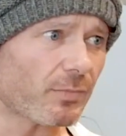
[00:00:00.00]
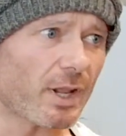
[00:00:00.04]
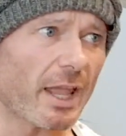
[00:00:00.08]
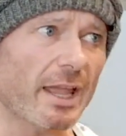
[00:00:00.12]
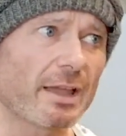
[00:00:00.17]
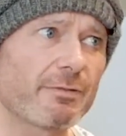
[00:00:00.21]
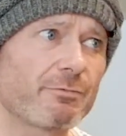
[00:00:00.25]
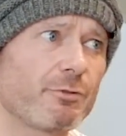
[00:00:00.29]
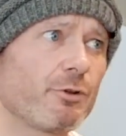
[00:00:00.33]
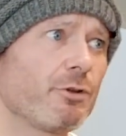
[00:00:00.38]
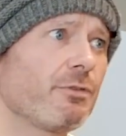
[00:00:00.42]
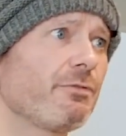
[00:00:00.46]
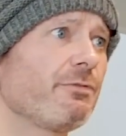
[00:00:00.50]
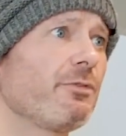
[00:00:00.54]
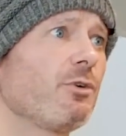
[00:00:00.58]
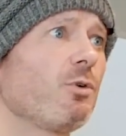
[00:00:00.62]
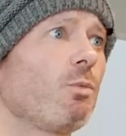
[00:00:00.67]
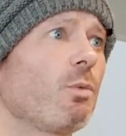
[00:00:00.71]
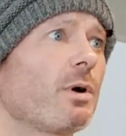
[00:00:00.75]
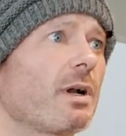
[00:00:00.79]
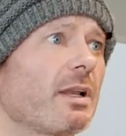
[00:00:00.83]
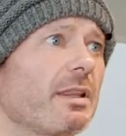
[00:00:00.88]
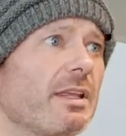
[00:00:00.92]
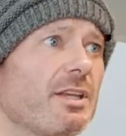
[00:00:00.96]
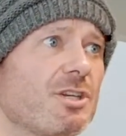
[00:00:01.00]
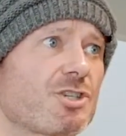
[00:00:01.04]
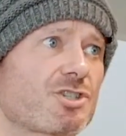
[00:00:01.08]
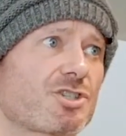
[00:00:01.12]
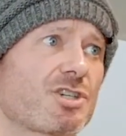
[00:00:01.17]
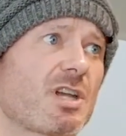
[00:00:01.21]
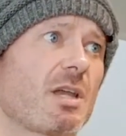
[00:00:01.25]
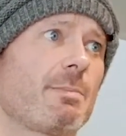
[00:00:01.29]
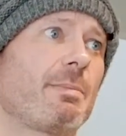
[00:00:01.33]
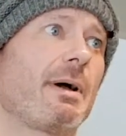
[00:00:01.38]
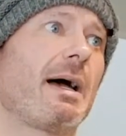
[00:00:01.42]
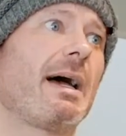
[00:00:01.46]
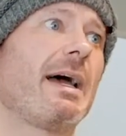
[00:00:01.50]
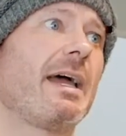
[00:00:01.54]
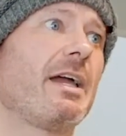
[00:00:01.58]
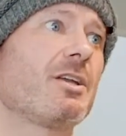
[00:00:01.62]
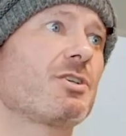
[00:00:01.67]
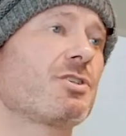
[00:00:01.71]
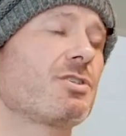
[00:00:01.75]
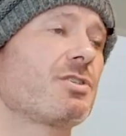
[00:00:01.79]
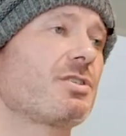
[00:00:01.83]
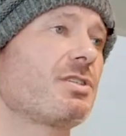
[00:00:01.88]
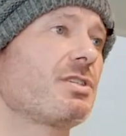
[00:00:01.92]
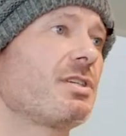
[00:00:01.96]
if you feel one of these cheaper
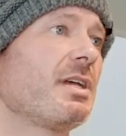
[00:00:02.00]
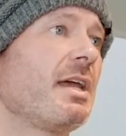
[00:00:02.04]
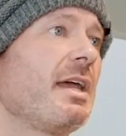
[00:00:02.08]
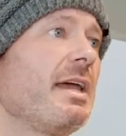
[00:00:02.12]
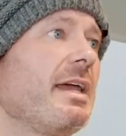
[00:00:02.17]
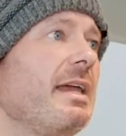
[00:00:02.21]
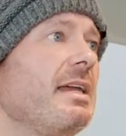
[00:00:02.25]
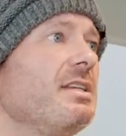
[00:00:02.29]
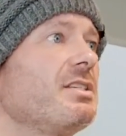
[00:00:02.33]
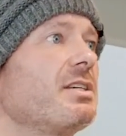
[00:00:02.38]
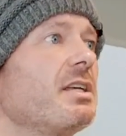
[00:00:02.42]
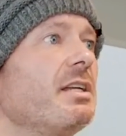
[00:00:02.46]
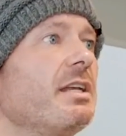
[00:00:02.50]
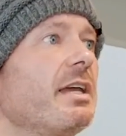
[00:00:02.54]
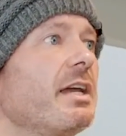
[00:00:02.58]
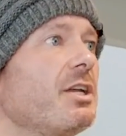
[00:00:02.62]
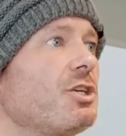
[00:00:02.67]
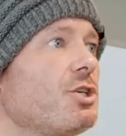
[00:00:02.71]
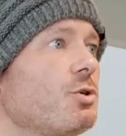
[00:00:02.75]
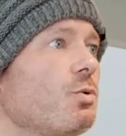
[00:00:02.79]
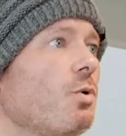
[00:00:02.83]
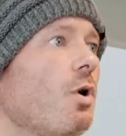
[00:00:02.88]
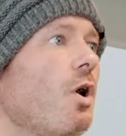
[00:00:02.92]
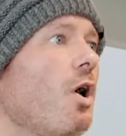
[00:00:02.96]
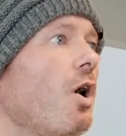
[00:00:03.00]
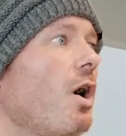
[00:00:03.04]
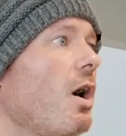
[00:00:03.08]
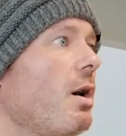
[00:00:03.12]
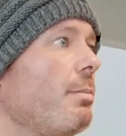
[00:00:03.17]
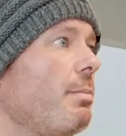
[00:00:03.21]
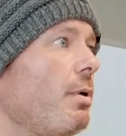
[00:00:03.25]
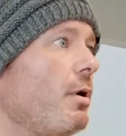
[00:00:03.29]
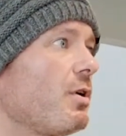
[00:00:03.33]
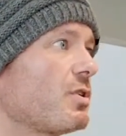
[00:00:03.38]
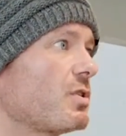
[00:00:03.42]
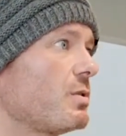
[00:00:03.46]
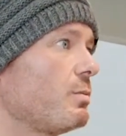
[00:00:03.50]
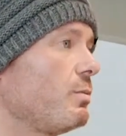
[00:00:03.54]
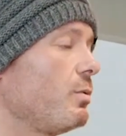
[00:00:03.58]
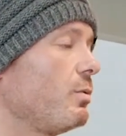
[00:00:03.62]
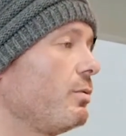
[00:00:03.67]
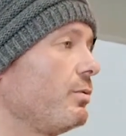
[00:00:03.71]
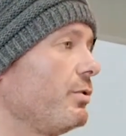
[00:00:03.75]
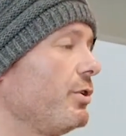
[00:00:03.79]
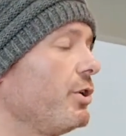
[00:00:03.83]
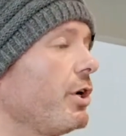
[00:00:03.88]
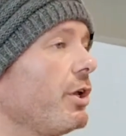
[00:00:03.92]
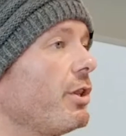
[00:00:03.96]
agents is going to get you a higher possible,
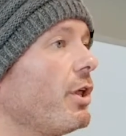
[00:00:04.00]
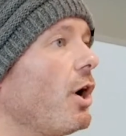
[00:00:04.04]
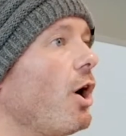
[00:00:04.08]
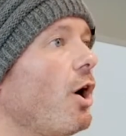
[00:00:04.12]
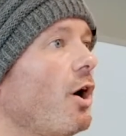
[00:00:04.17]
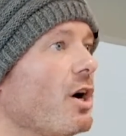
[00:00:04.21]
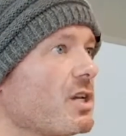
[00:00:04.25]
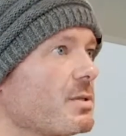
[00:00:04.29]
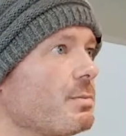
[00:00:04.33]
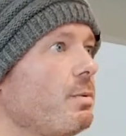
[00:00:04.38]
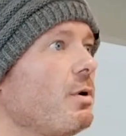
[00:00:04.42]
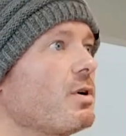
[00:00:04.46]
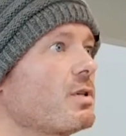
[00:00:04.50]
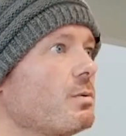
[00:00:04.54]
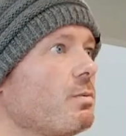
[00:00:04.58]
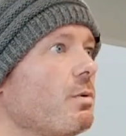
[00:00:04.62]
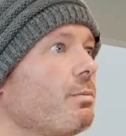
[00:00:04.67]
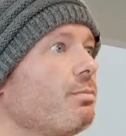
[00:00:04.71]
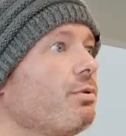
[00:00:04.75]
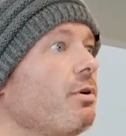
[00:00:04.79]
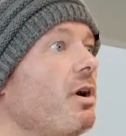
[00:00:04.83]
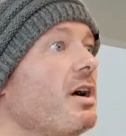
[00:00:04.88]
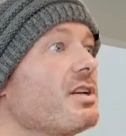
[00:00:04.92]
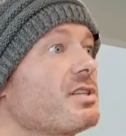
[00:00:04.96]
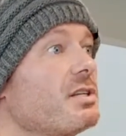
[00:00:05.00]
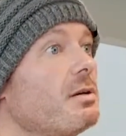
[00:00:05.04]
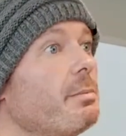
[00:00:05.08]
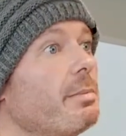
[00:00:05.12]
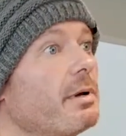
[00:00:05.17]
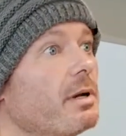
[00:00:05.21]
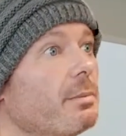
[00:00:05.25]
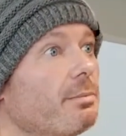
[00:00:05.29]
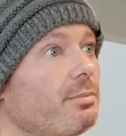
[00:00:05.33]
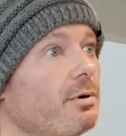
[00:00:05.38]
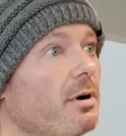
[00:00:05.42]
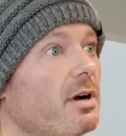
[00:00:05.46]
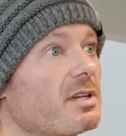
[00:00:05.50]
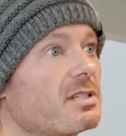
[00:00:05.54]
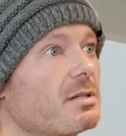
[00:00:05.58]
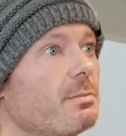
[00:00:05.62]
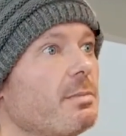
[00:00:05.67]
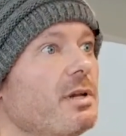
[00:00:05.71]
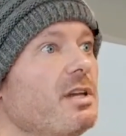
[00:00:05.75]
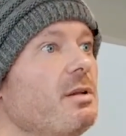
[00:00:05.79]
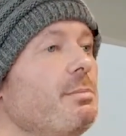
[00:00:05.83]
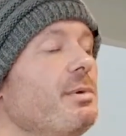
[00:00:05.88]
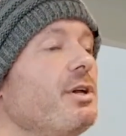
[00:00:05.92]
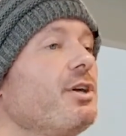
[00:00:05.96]
the highest possible price and a better price than
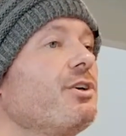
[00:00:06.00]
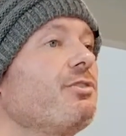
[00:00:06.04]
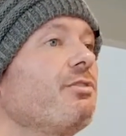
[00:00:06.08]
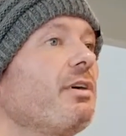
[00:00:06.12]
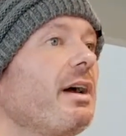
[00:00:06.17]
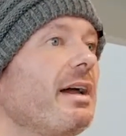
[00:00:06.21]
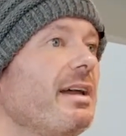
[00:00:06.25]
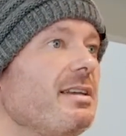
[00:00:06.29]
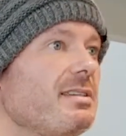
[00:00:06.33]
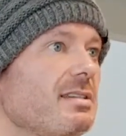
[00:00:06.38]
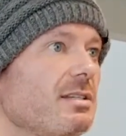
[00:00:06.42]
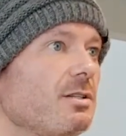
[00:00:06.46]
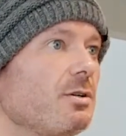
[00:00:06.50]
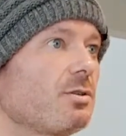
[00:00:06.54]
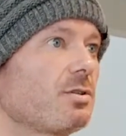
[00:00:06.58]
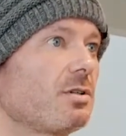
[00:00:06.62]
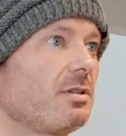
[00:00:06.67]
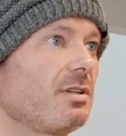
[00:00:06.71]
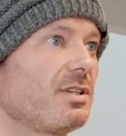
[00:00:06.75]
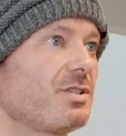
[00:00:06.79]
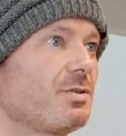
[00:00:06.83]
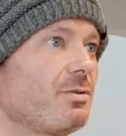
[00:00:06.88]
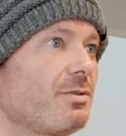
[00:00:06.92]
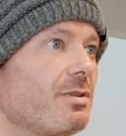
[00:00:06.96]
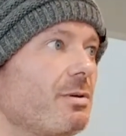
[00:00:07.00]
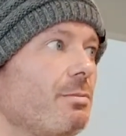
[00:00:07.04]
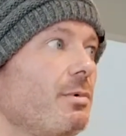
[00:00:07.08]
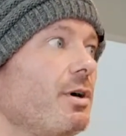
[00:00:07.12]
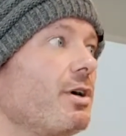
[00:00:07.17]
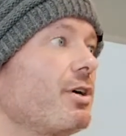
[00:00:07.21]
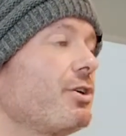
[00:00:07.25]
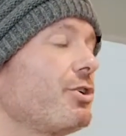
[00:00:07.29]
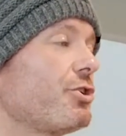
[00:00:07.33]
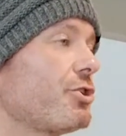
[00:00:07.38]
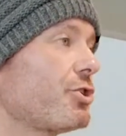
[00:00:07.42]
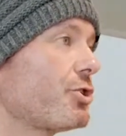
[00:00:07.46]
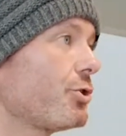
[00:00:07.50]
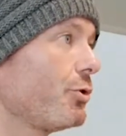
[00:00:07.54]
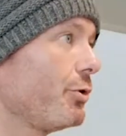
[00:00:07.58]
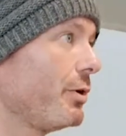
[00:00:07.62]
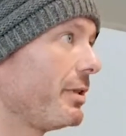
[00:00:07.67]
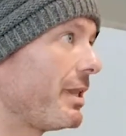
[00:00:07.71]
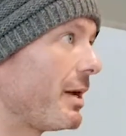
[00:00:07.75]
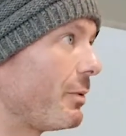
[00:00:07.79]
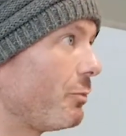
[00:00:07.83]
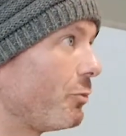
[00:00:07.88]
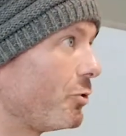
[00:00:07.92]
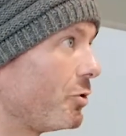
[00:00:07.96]
me, you'd be crazy not to list with them. I could assure
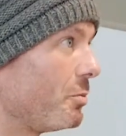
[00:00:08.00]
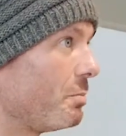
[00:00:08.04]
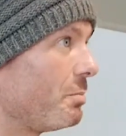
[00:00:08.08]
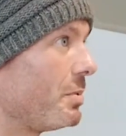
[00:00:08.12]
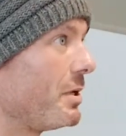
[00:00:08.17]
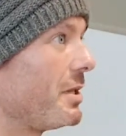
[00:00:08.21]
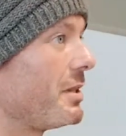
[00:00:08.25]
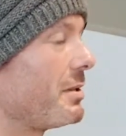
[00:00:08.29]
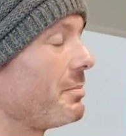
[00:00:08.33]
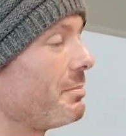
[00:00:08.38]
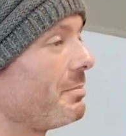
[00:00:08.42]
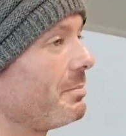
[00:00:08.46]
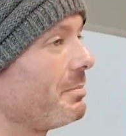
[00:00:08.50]
you that wouldn't be